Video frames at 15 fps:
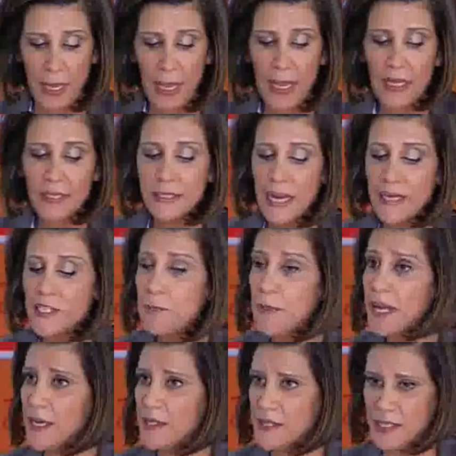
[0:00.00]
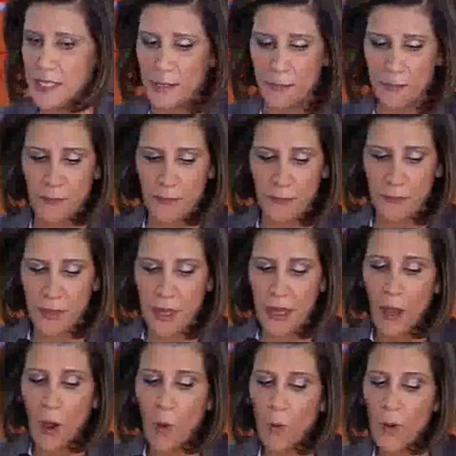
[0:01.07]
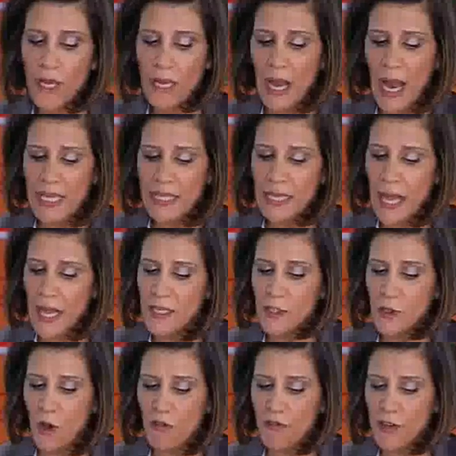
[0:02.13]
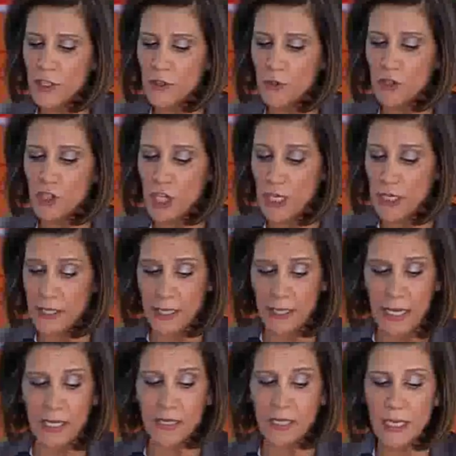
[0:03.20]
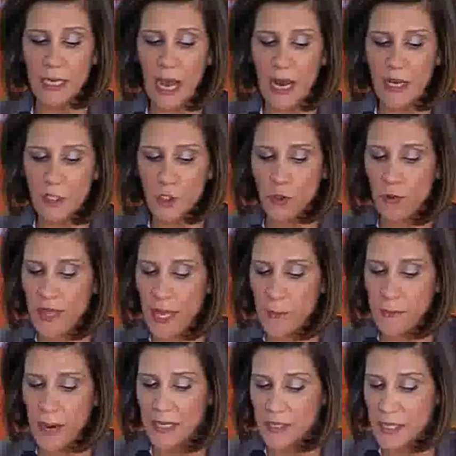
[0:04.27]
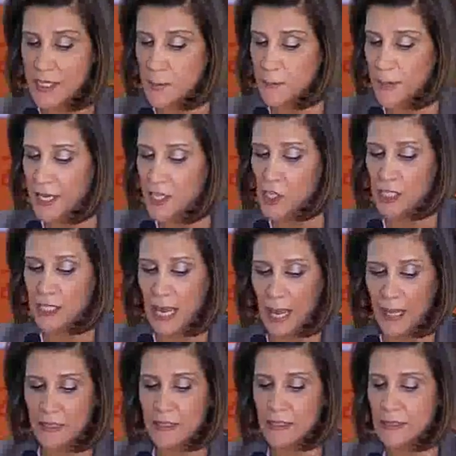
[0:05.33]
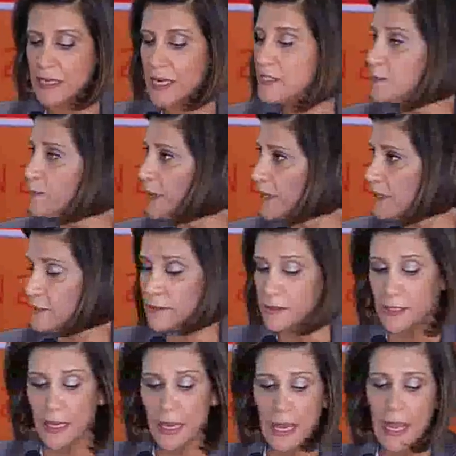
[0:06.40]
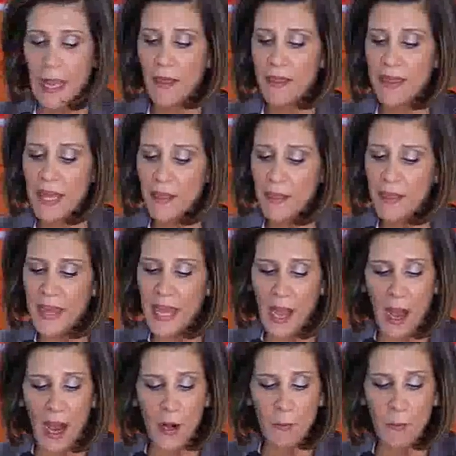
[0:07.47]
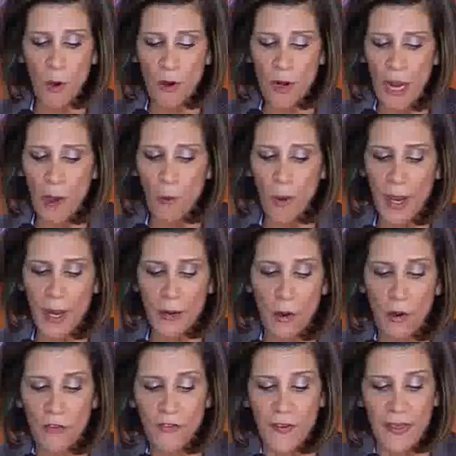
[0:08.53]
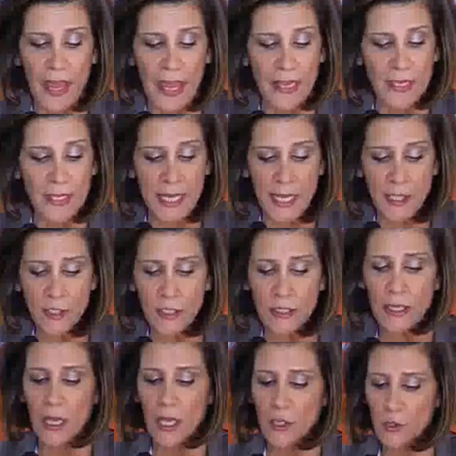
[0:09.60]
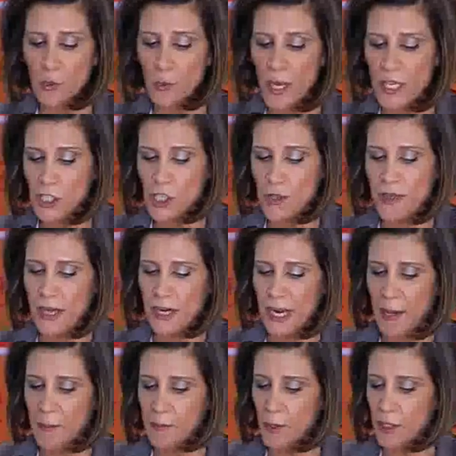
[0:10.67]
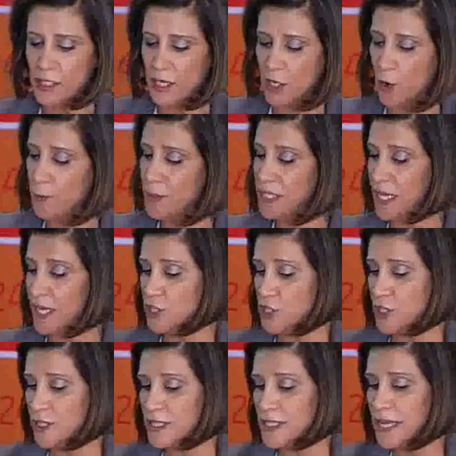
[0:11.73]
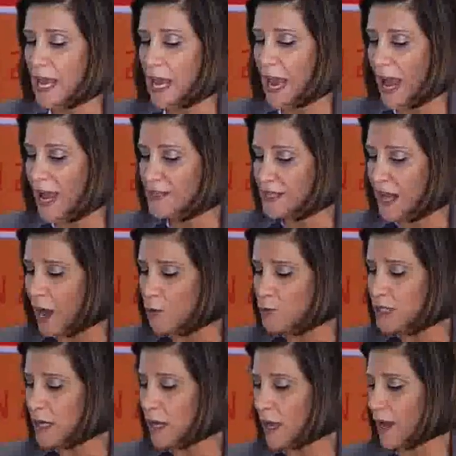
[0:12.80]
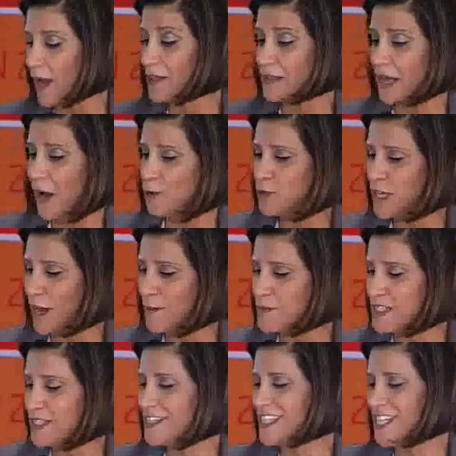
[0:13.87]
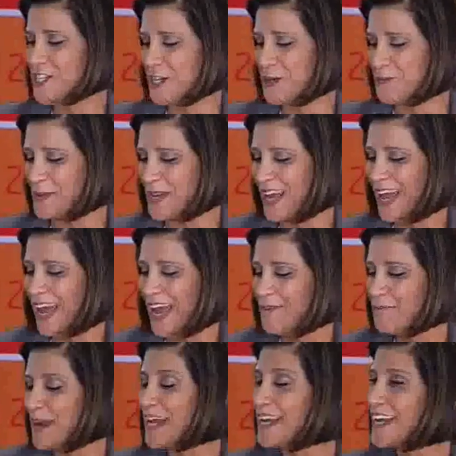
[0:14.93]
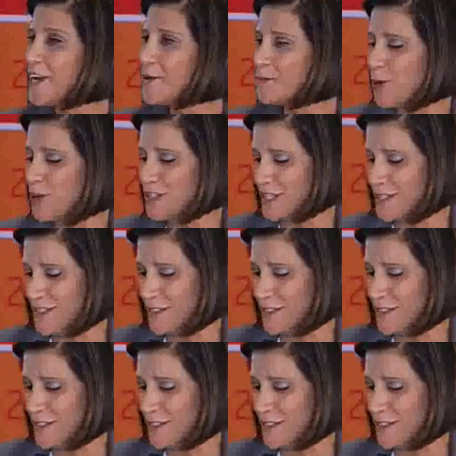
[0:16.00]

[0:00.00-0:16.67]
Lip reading: Transparency. When guidelines offered to children in regards to their participation and transparent, then they are more aware of the extent to which their input, recommendations, and outcomes decision-making process.